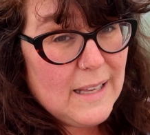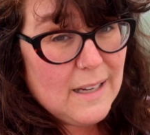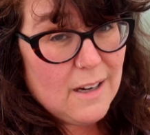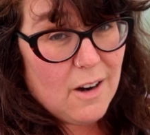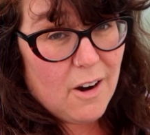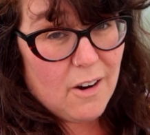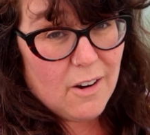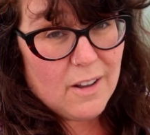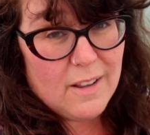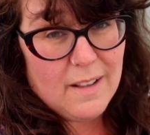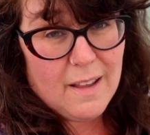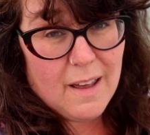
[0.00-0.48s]
in
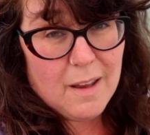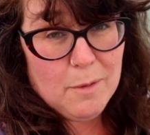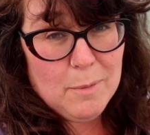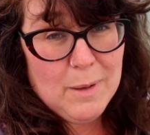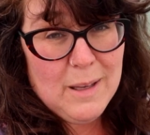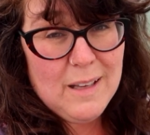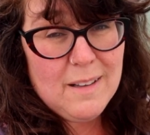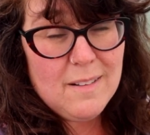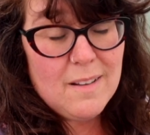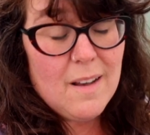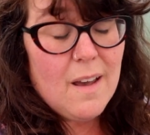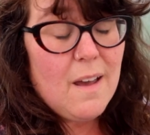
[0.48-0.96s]
our
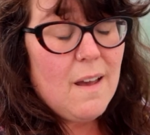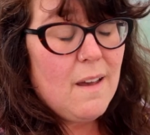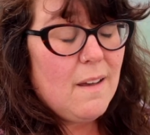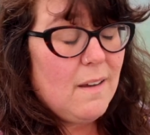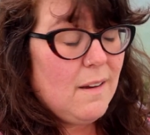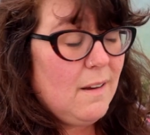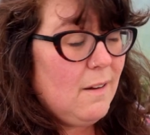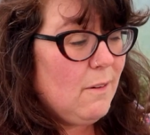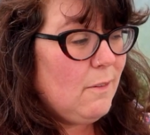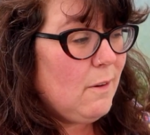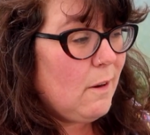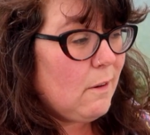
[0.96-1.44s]
climate,
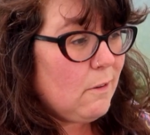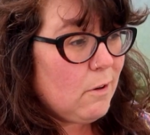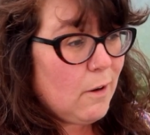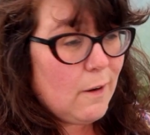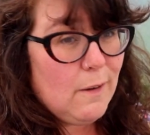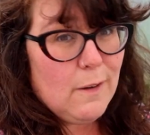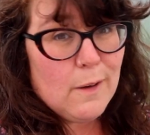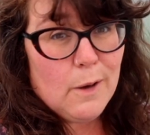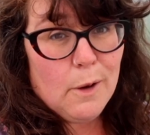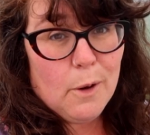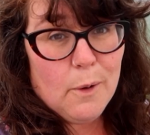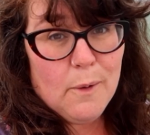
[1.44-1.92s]
you know, not
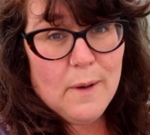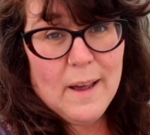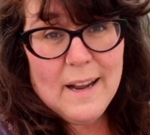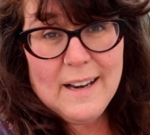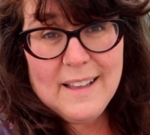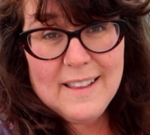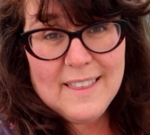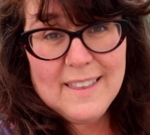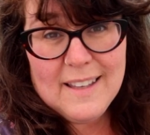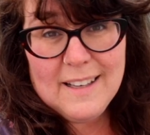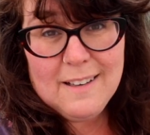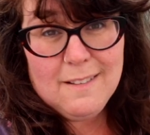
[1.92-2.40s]
trying to grow
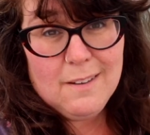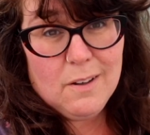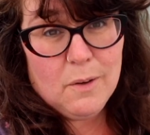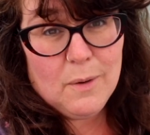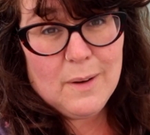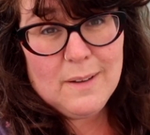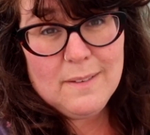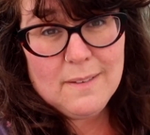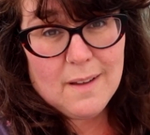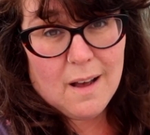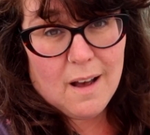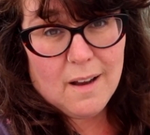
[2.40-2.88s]
anything too
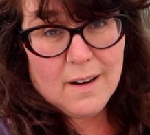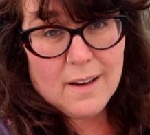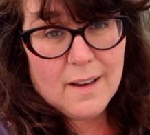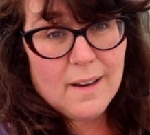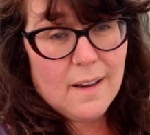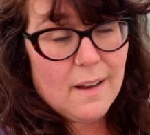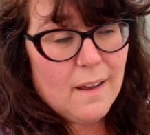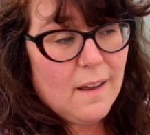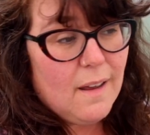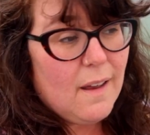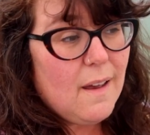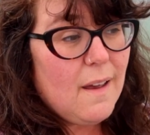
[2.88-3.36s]

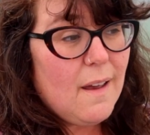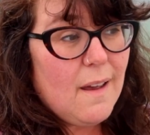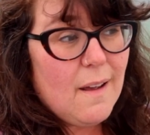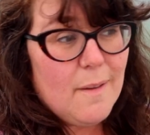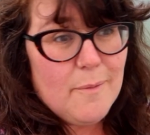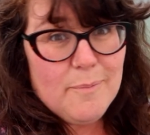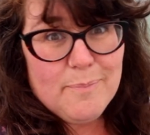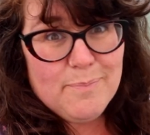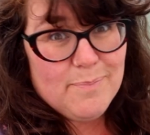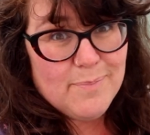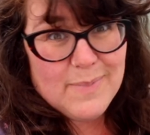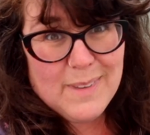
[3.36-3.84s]
exotic,
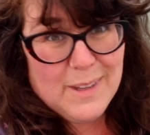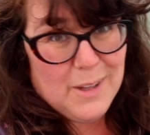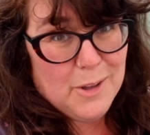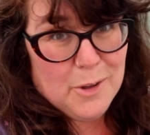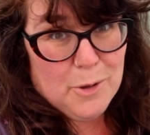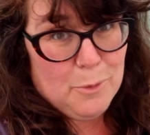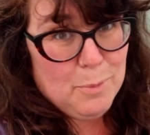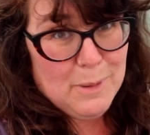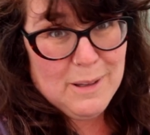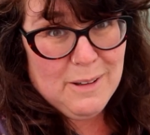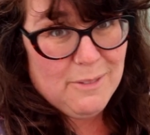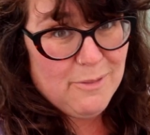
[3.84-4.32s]

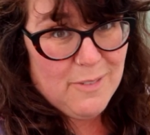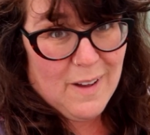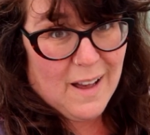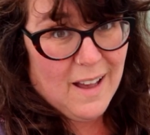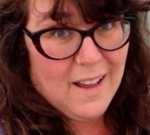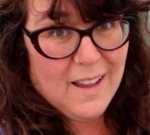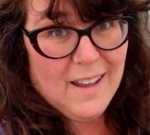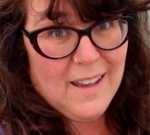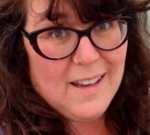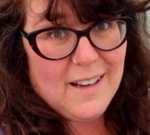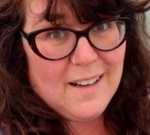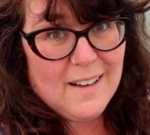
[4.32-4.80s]
you'll be
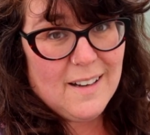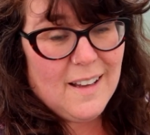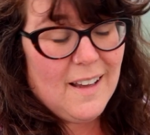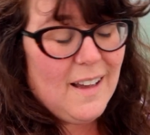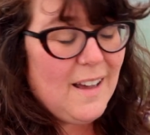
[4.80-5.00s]
fine.